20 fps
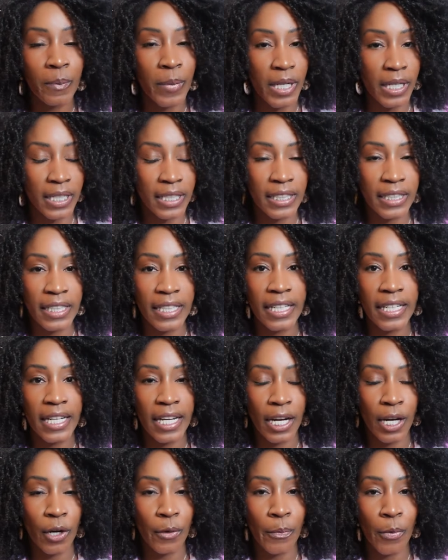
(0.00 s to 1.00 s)
but clean
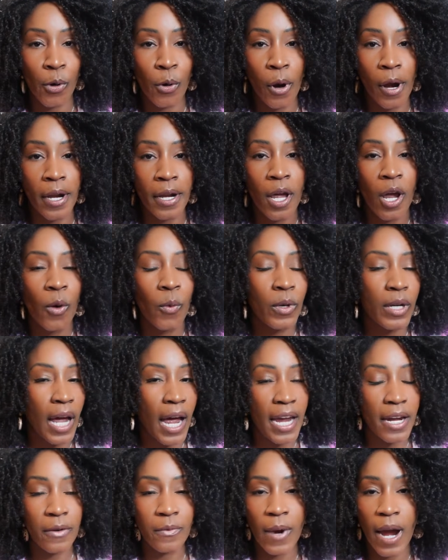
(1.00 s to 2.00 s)
airport. When
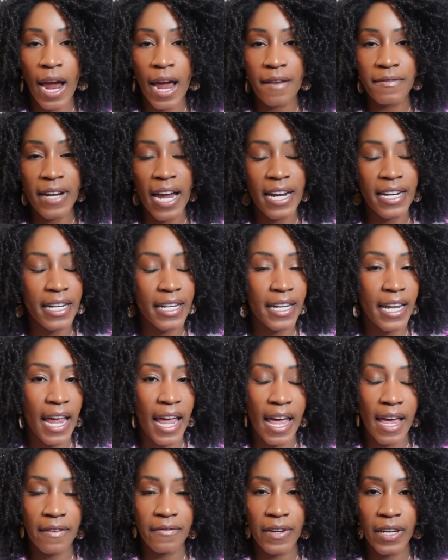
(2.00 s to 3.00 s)
I arrived, I didn't
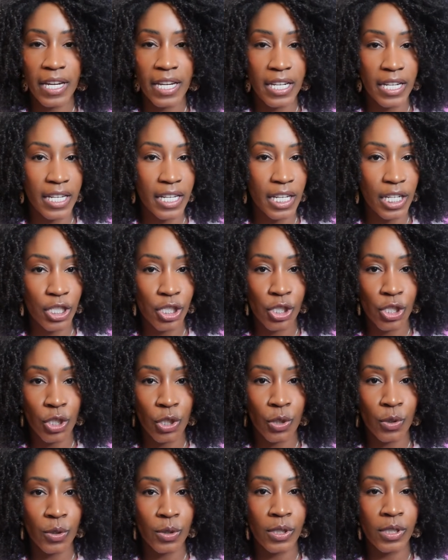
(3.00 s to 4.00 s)
have any
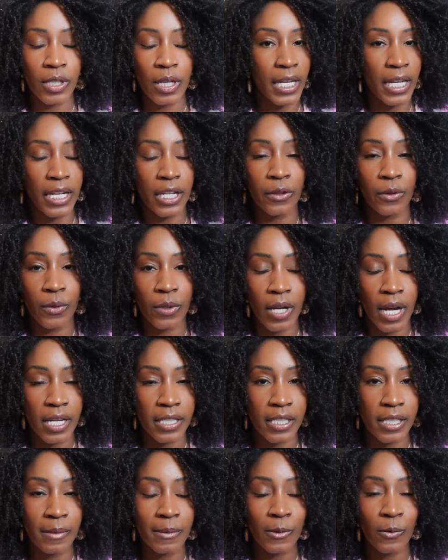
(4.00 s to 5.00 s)
issues. Getting through
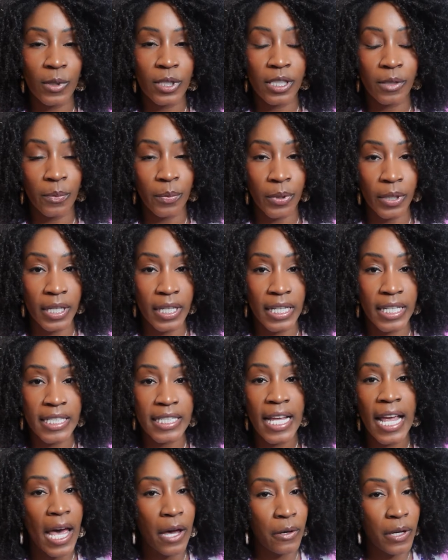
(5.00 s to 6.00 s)
customs was a breeze.
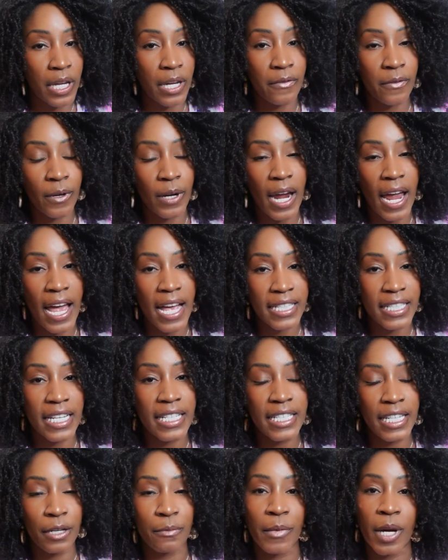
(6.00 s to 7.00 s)
However, as I
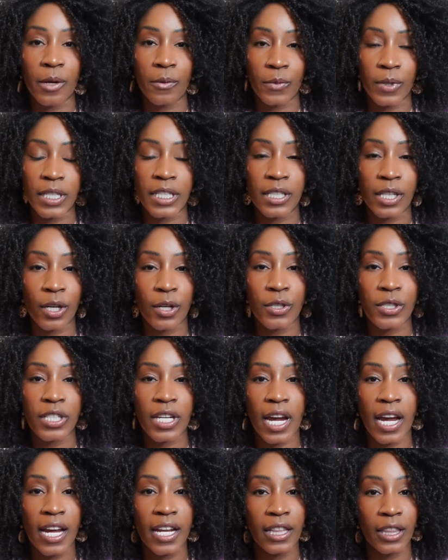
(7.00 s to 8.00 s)
did my research,
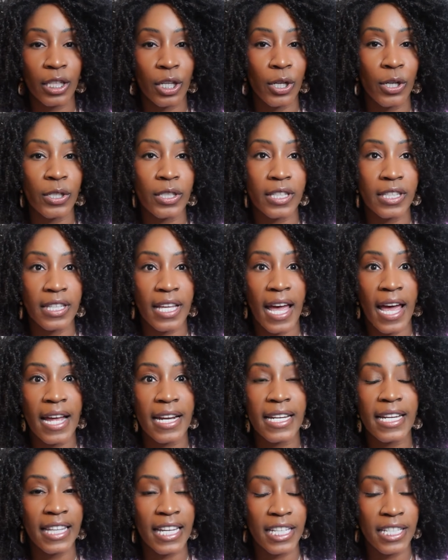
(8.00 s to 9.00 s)
I learned that
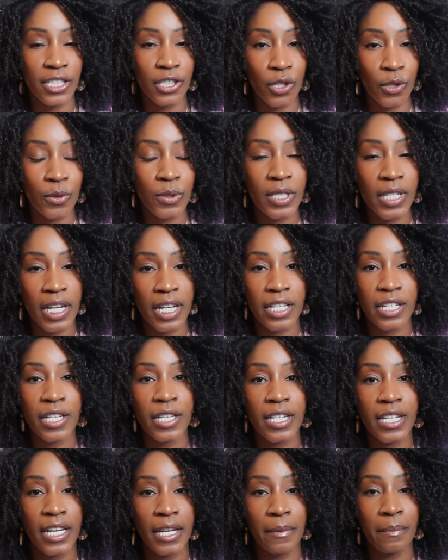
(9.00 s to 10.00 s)
they do tend to
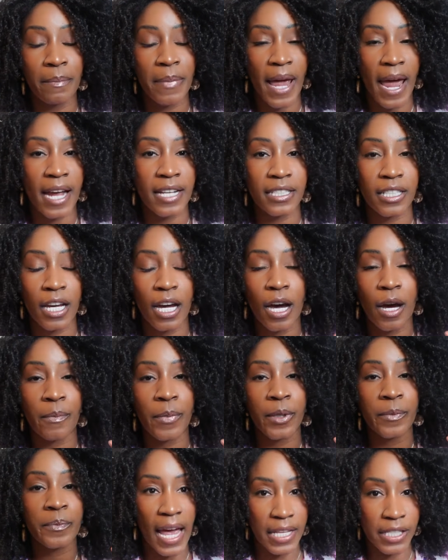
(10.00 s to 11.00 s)
get back up
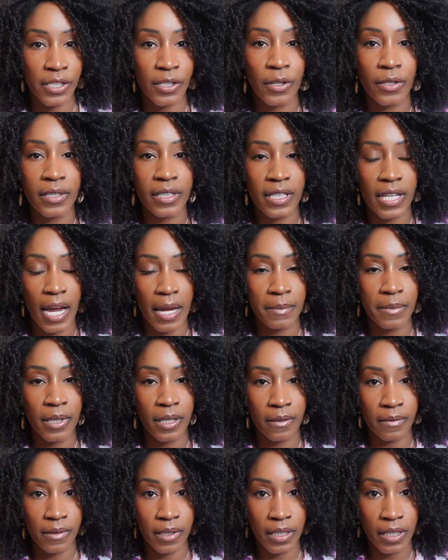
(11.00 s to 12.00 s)
at certain times
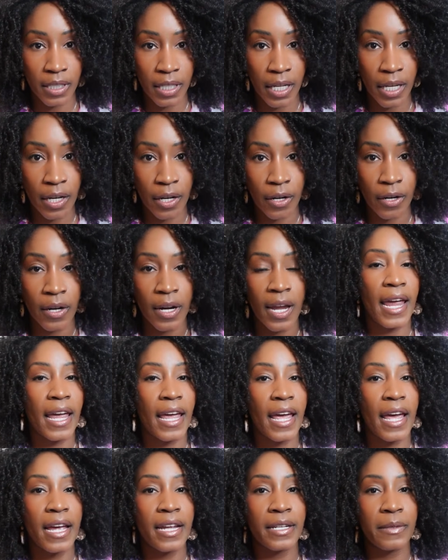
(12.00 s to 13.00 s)
of the year,
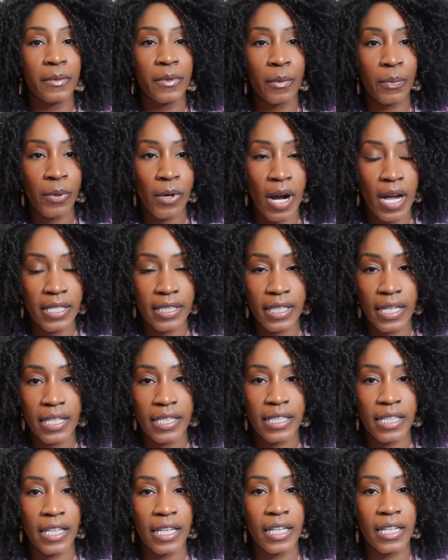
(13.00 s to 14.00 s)
and the
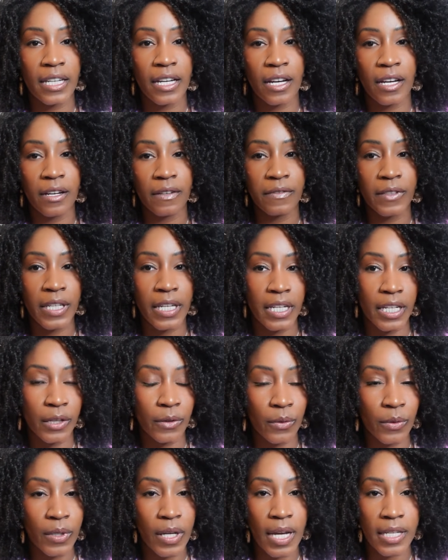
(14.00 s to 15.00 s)
processing of getting
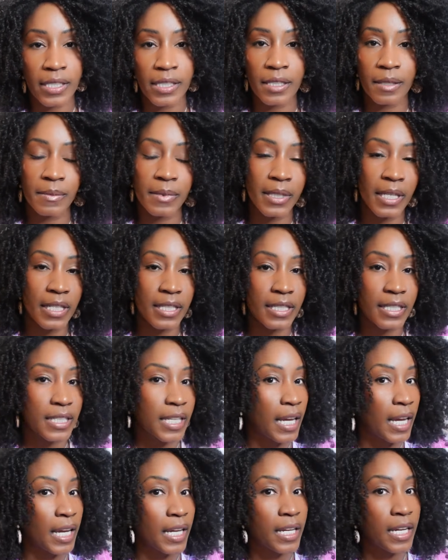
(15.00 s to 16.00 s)
through customs can
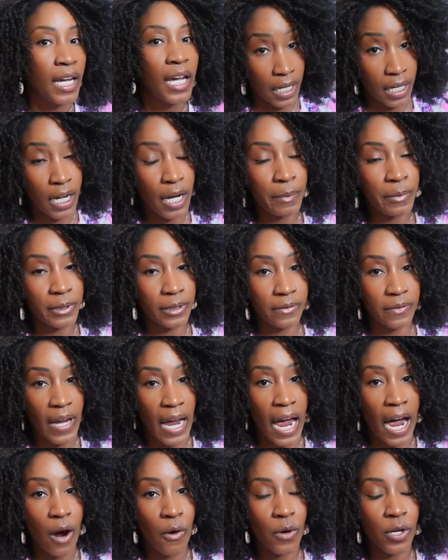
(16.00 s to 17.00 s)
take a couple of
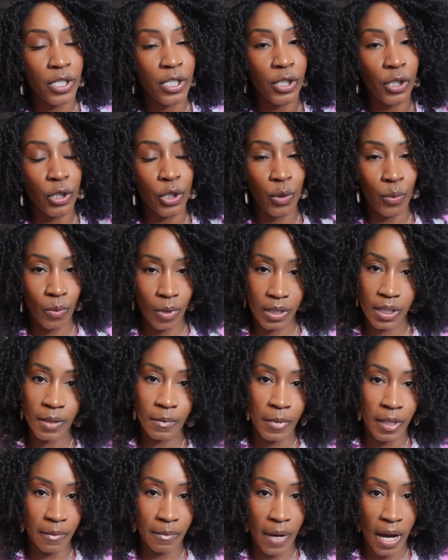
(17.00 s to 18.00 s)
hours. So you want to
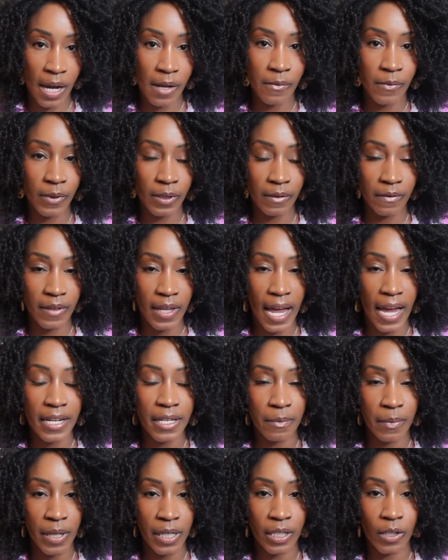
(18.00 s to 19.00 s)
be mindful of that
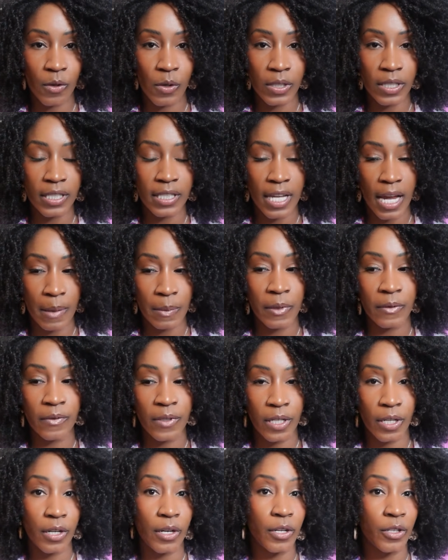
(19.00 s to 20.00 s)
depending on the time of
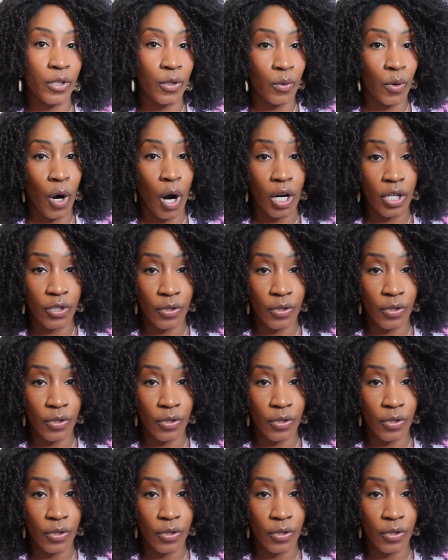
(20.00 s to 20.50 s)
year you are